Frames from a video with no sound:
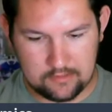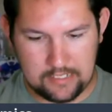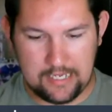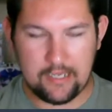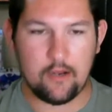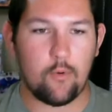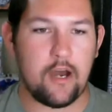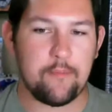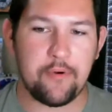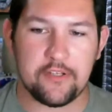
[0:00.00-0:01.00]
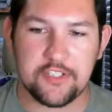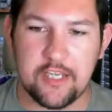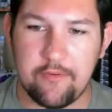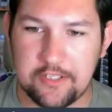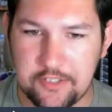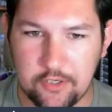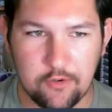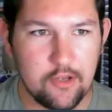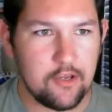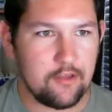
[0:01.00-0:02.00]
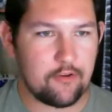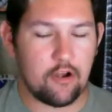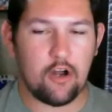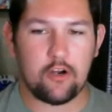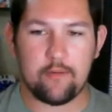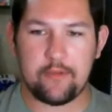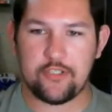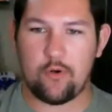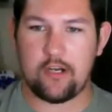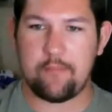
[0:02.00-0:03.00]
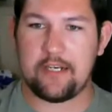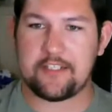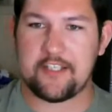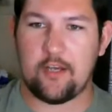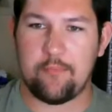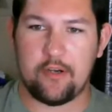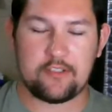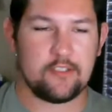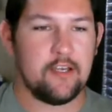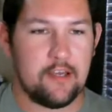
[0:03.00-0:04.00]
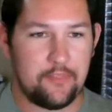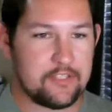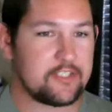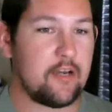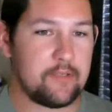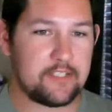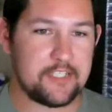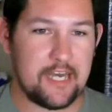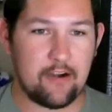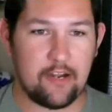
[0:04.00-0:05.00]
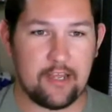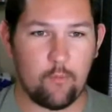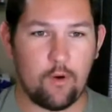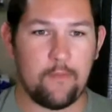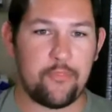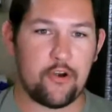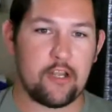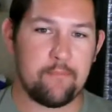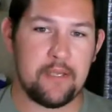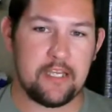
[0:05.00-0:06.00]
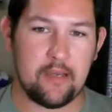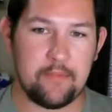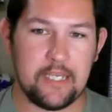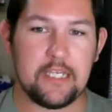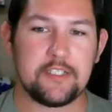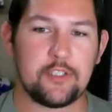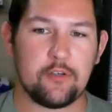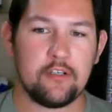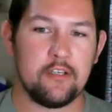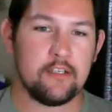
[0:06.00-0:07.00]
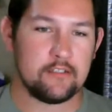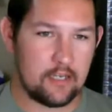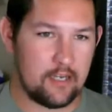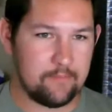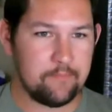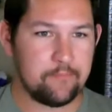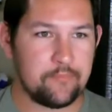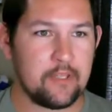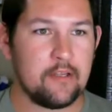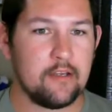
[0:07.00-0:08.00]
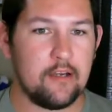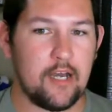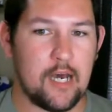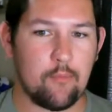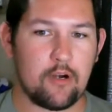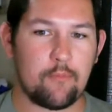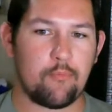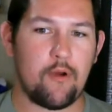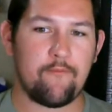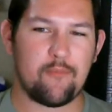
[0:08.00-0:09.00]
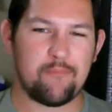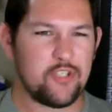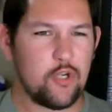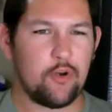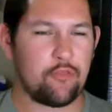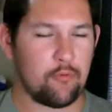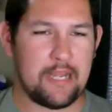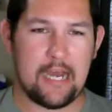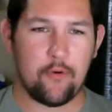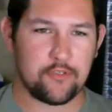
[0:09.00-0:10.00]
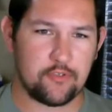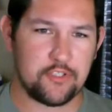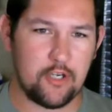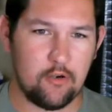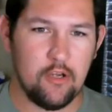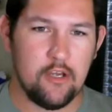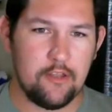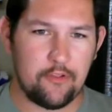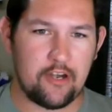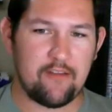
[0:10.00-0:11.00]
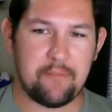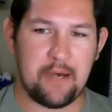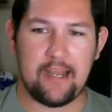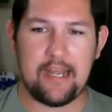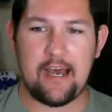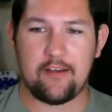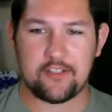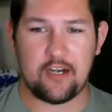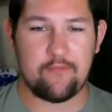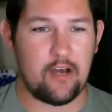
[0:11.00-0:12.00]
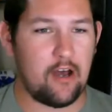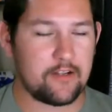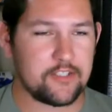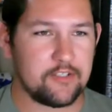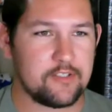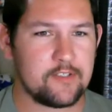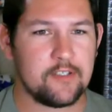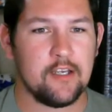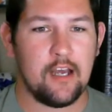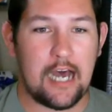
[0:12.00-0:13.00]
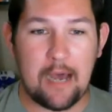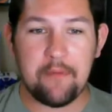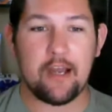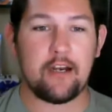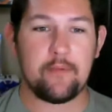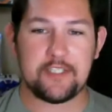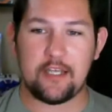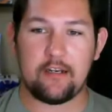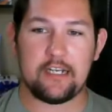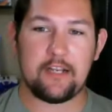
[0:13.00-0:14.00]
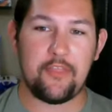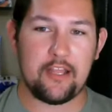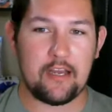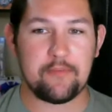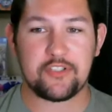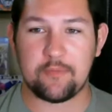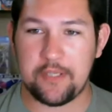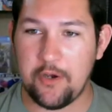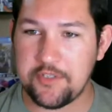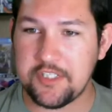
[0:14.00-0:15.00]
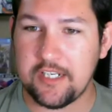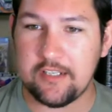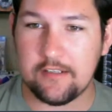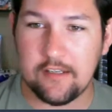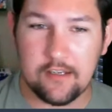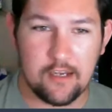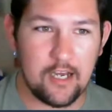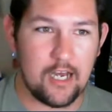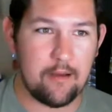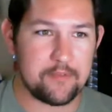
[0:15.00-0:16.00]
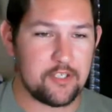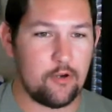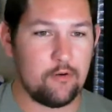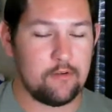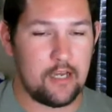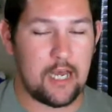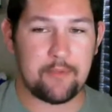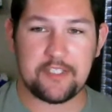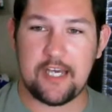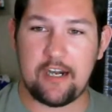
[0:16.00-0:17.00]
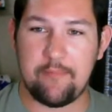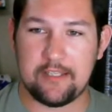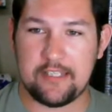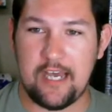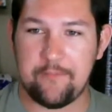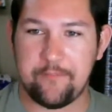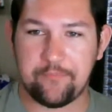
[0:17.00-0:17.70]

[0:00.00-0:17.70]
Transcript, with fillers: and Hawaiian Punch 72. They're all going to be joining me to sell books this coming Saturday at 1.30 p.m. Eastern time. Um, we're going to run for two to three hours or so. They're going to have buy it nows. They're going to have auctions. I'm not going to be selling anything. I'm just going to be hosting it. Um, so I'm excited about that.